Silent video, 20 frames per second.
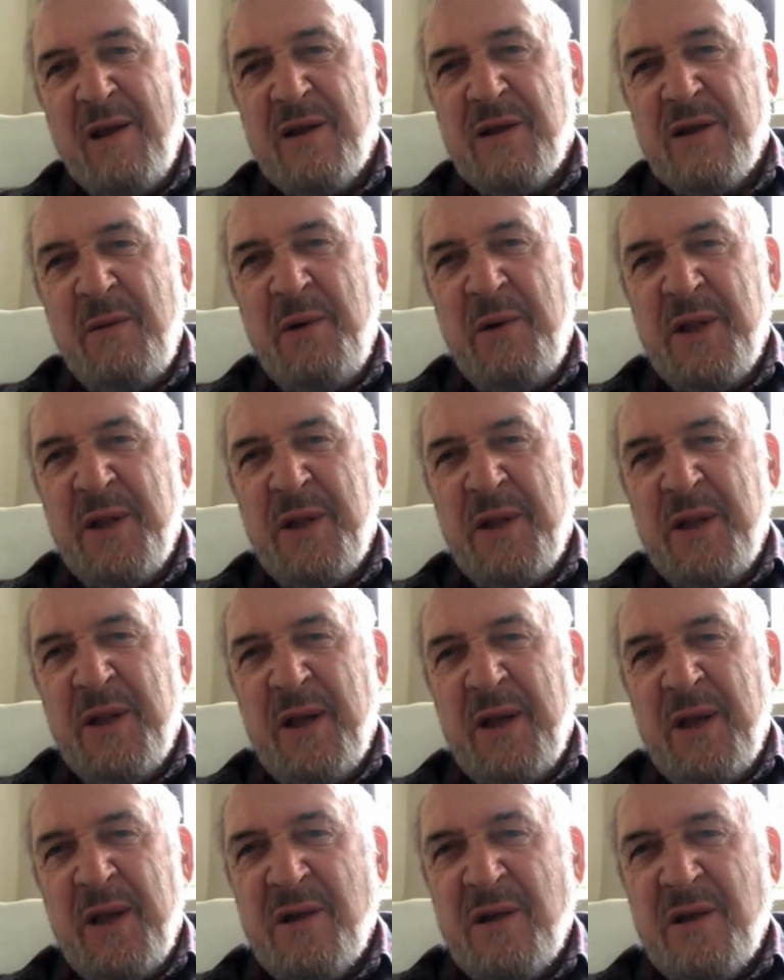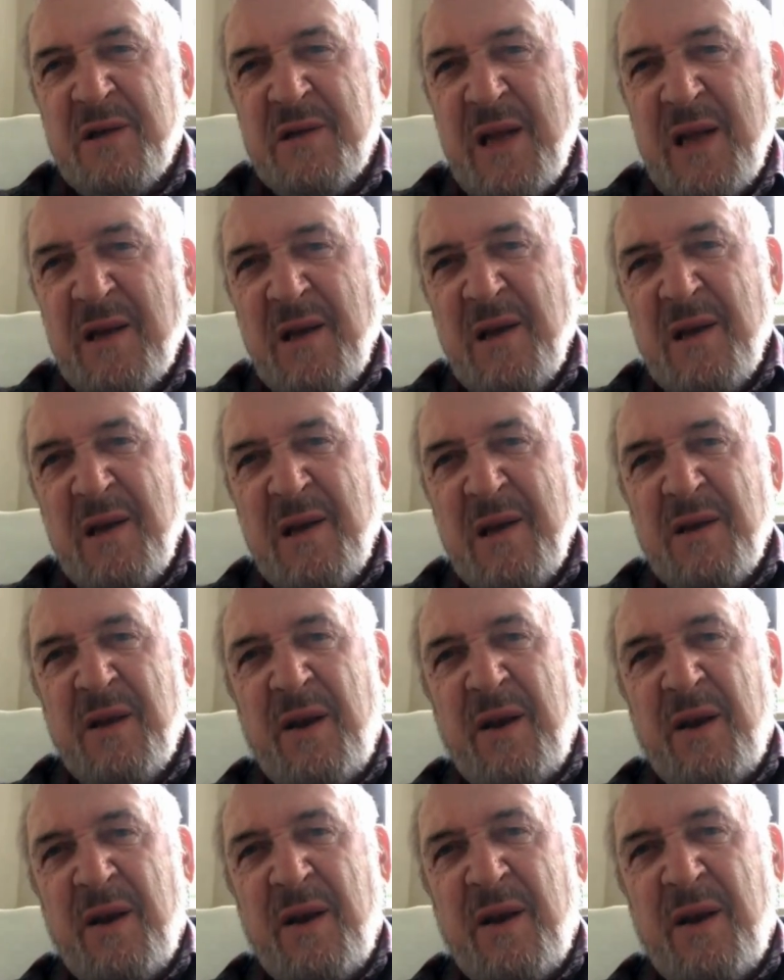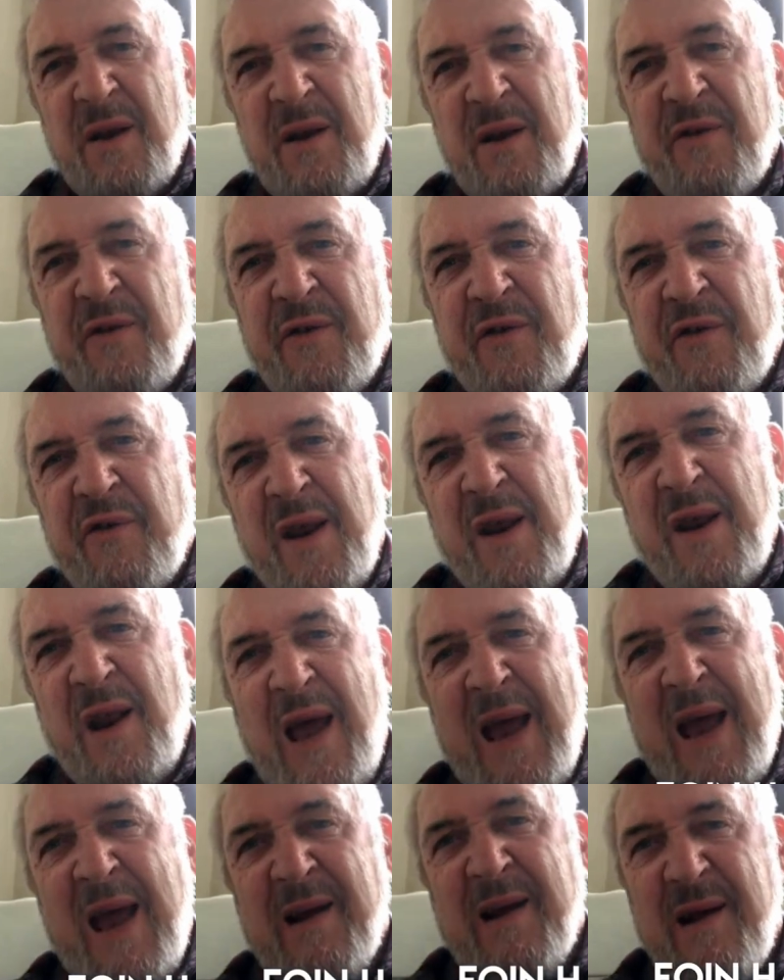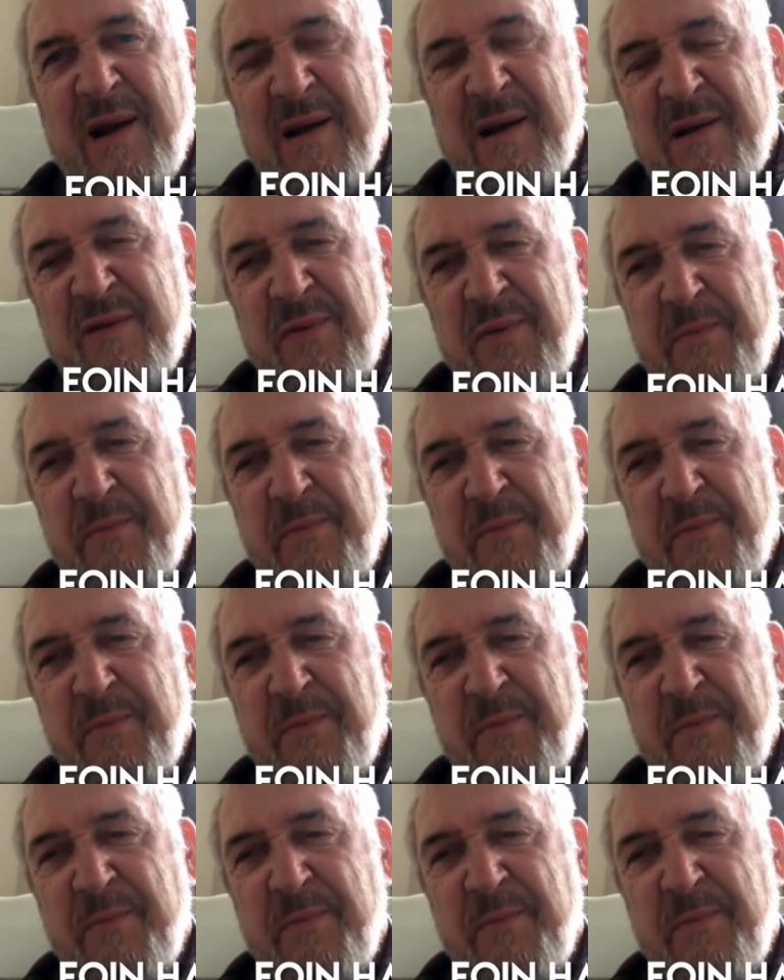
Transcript: and some of the nonsense that they're not trying a leg